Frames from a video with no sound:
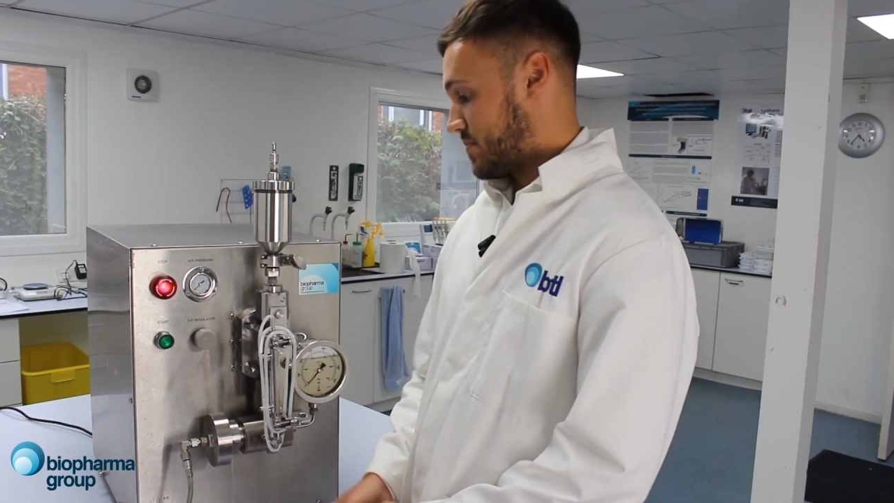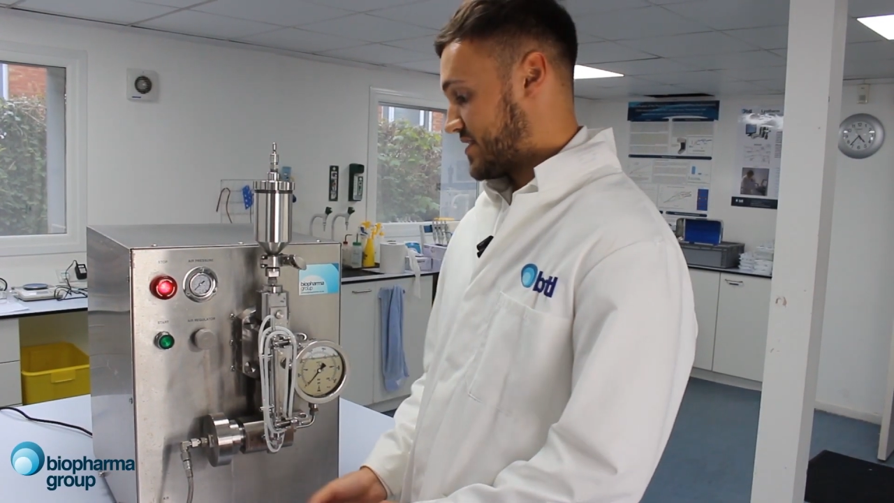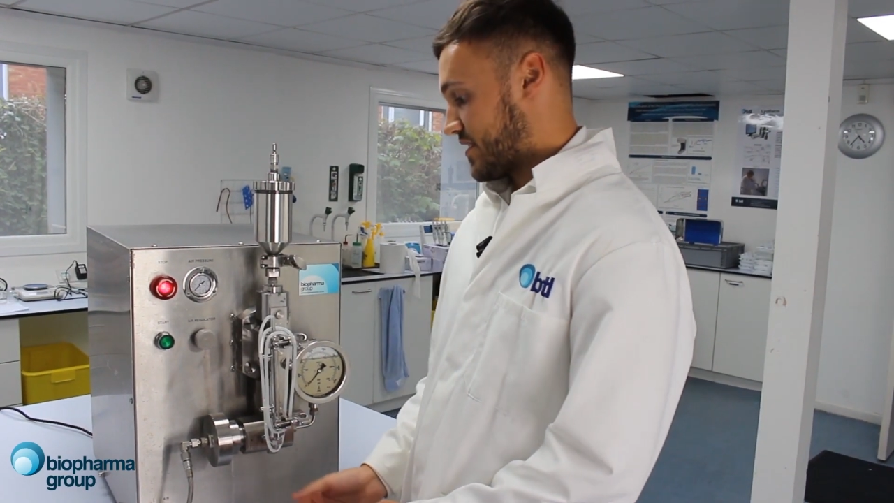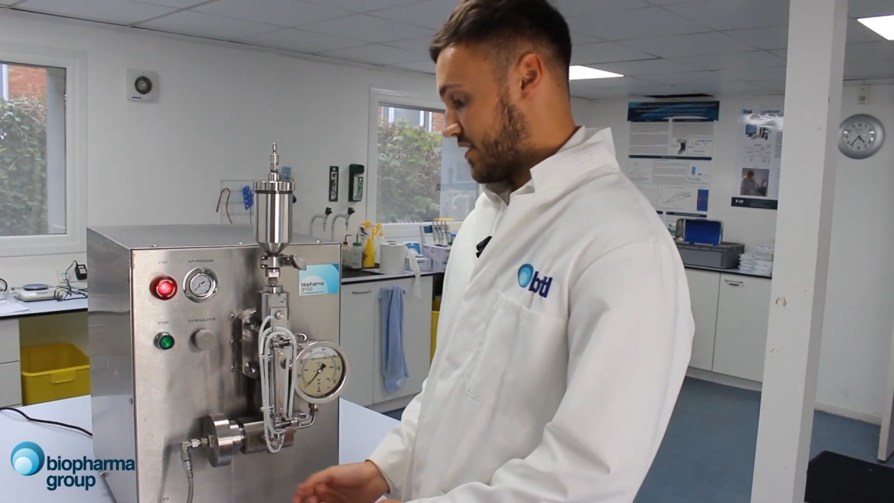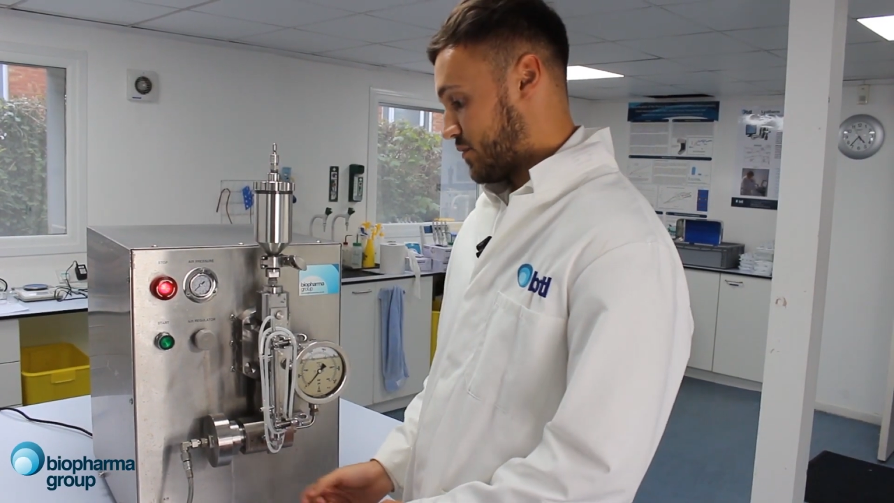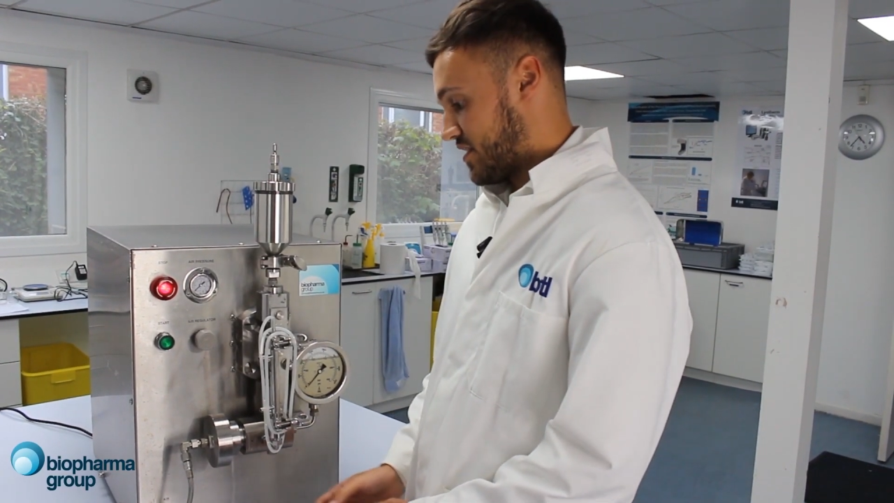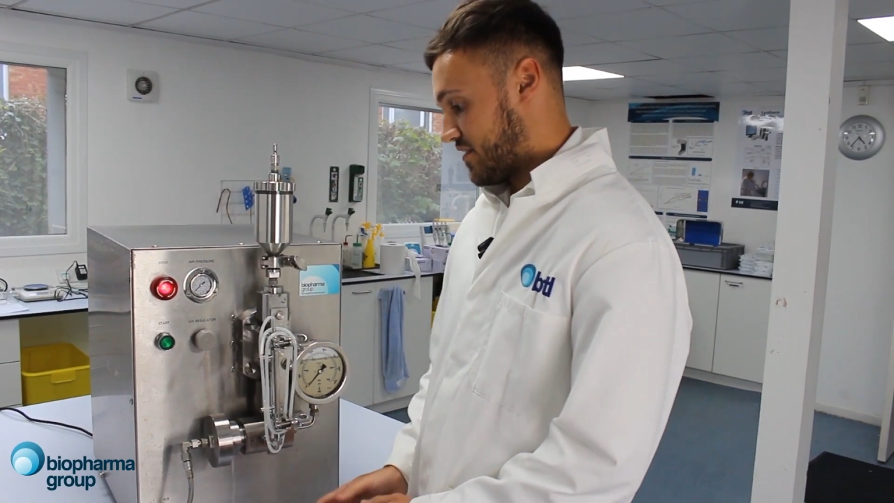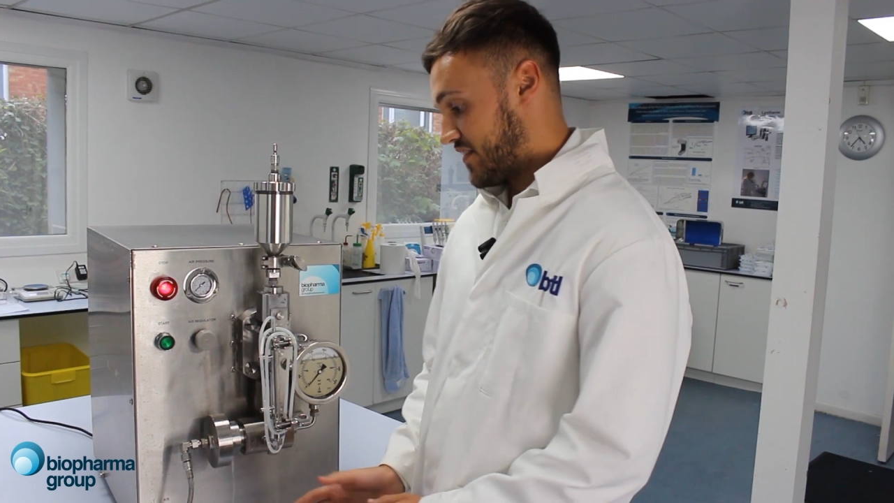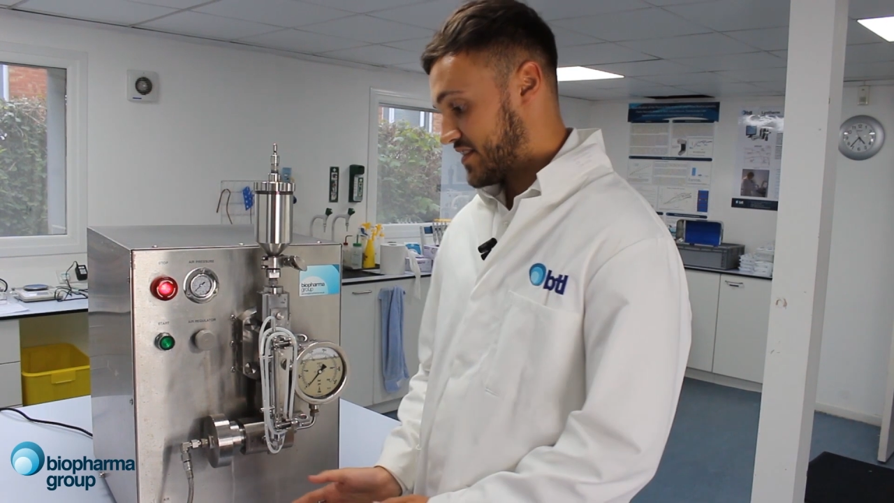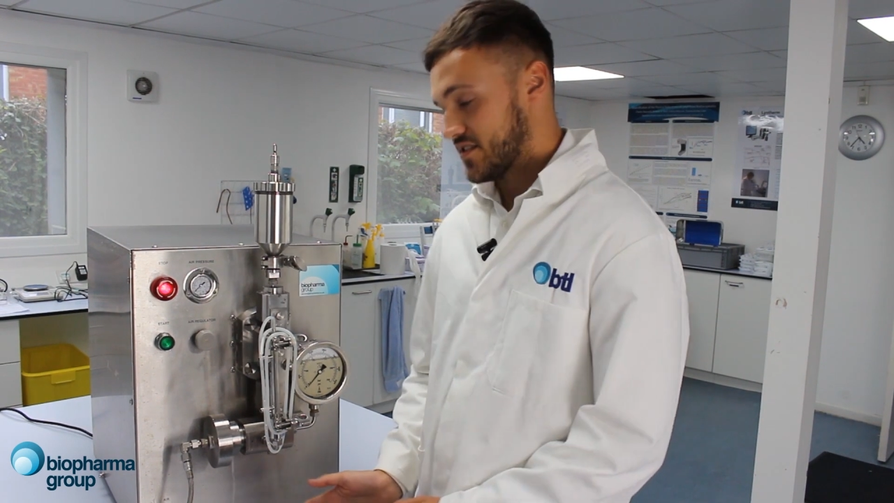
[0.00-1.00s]
particularly with the
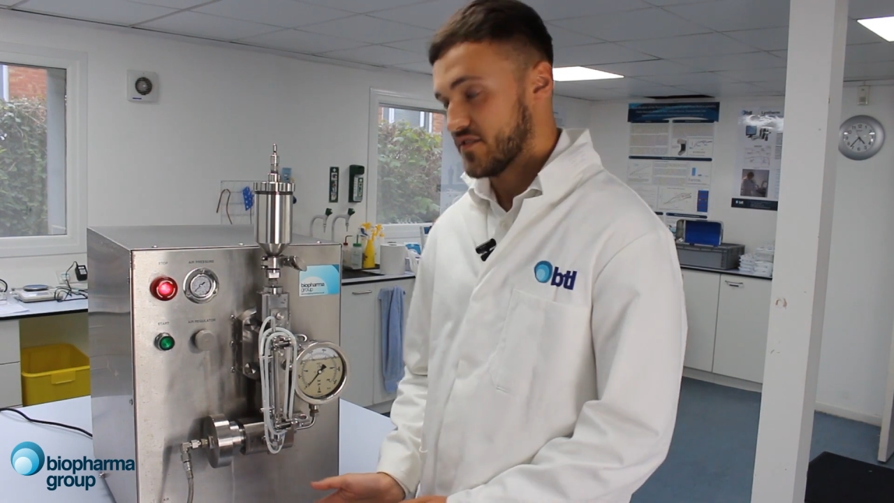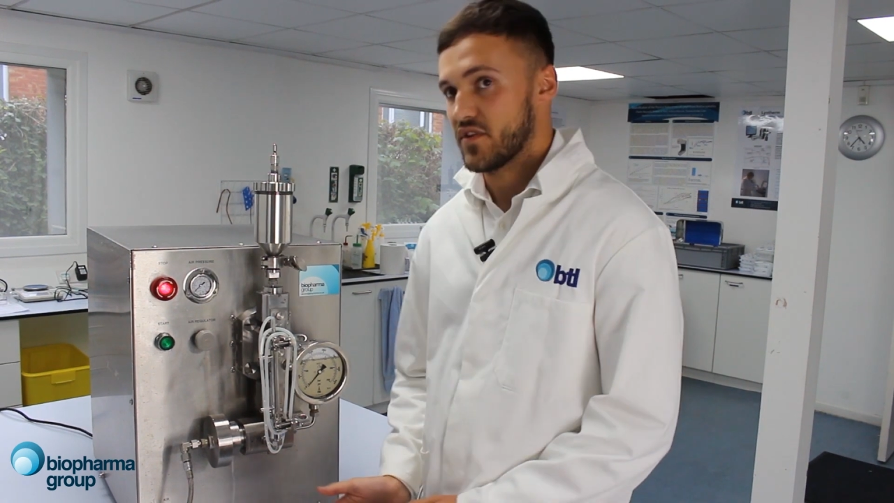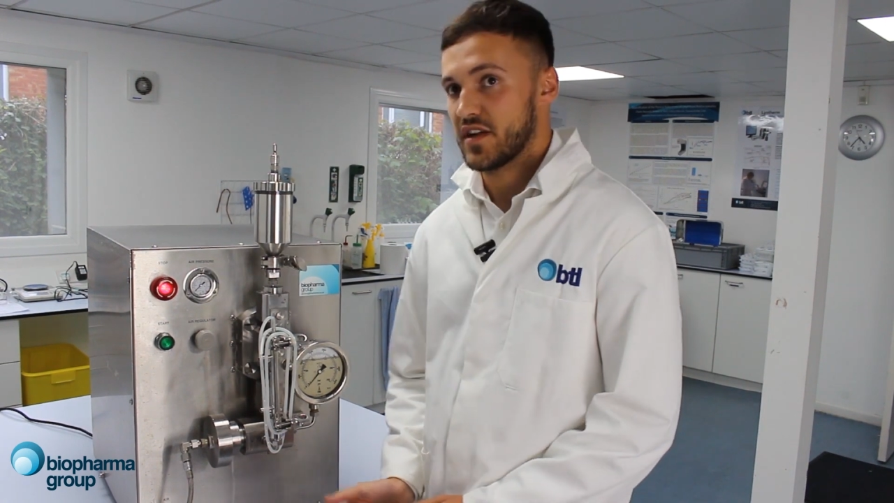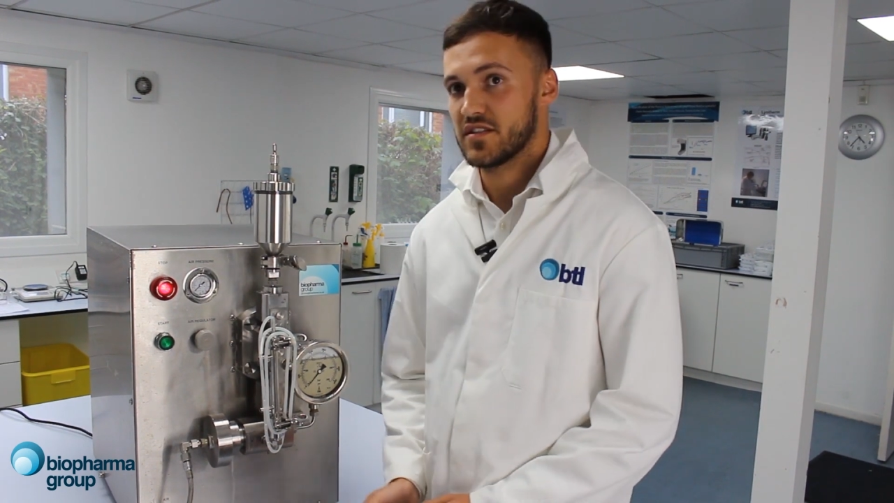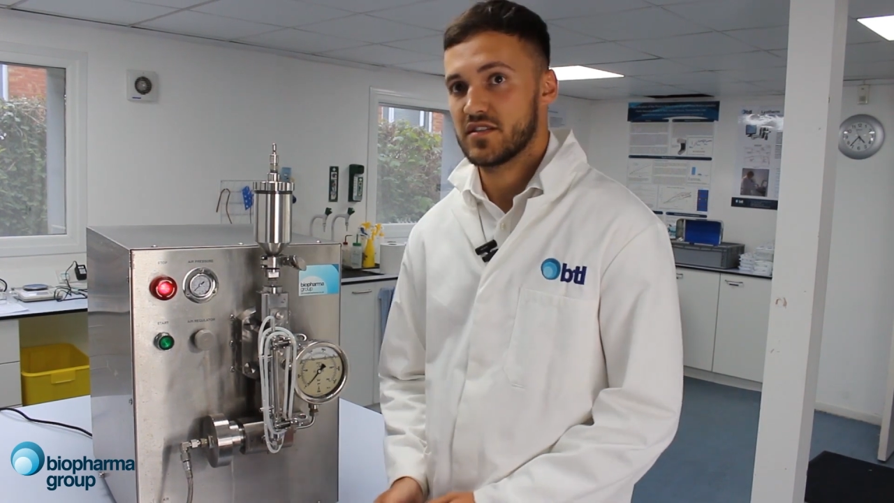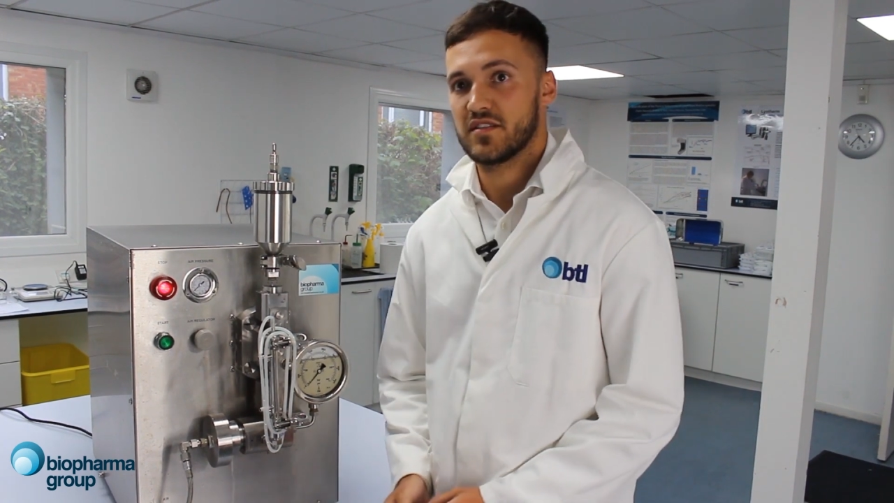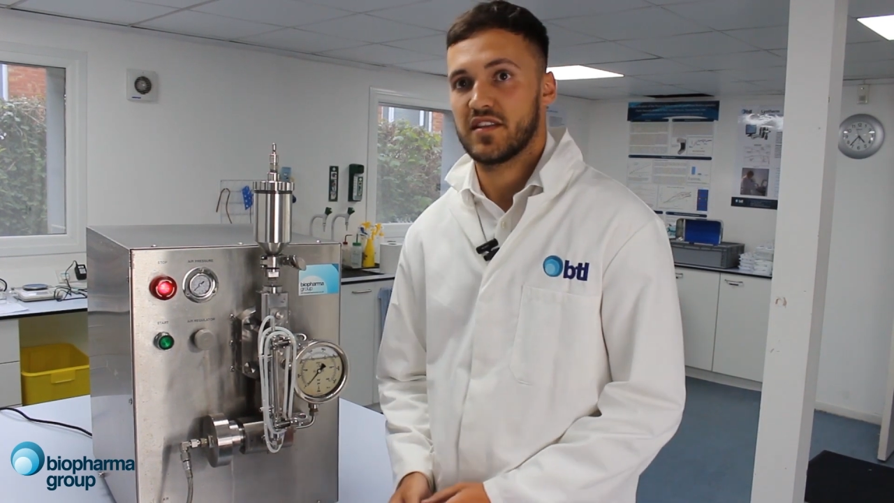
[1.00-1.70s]
Avestin range.